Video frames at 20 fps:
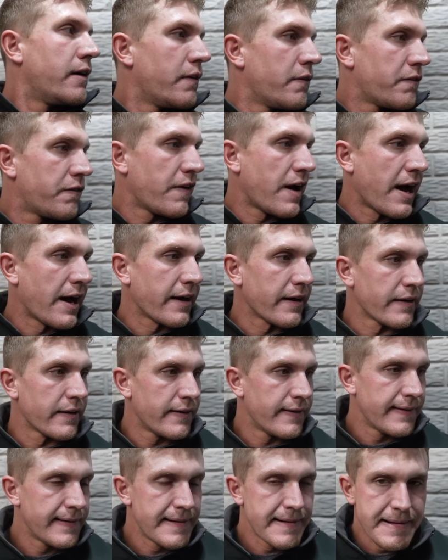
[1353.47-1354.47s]
fire.
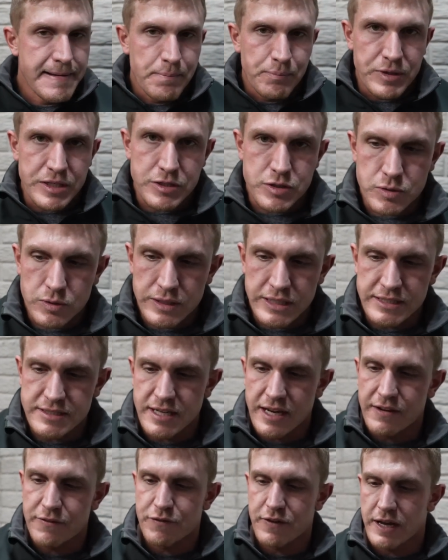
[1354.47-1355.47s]
This release
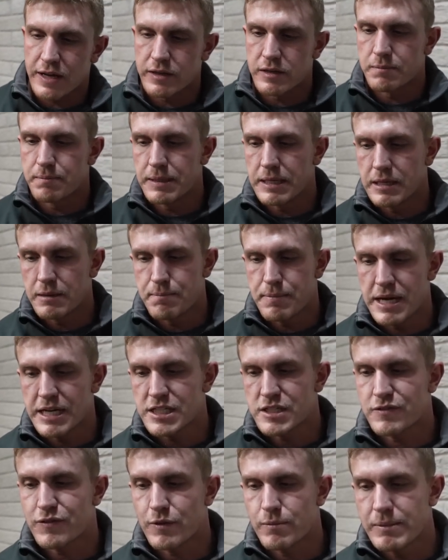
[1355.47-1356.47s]
I found to be the
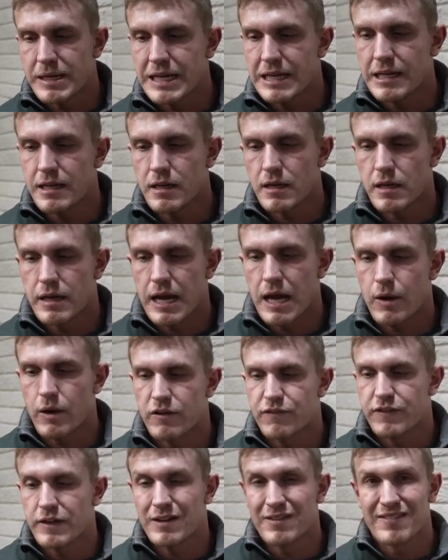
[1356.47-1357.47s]
best for me on how
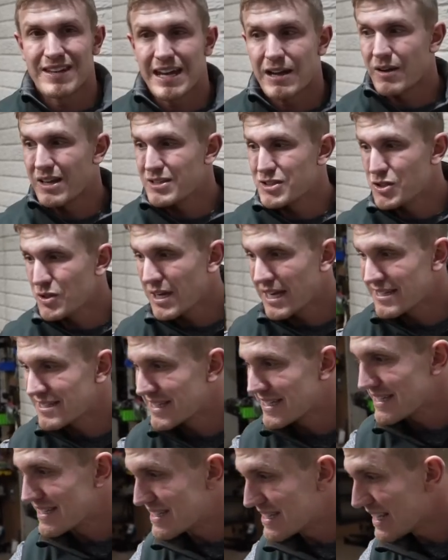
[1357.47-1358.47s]
I feel. Now, as you guys
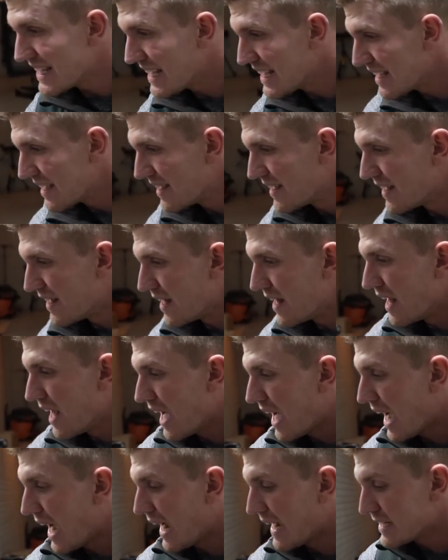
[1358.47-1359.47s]
can see,
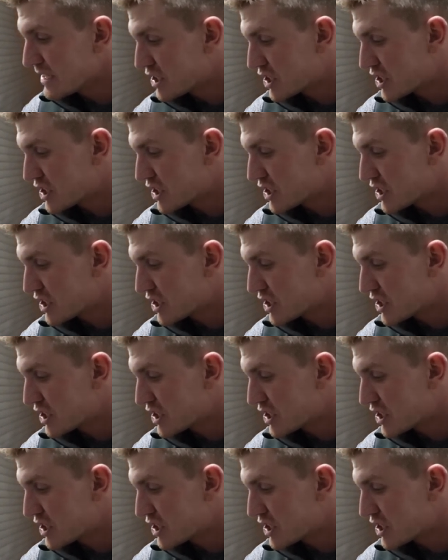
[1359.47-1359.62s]
I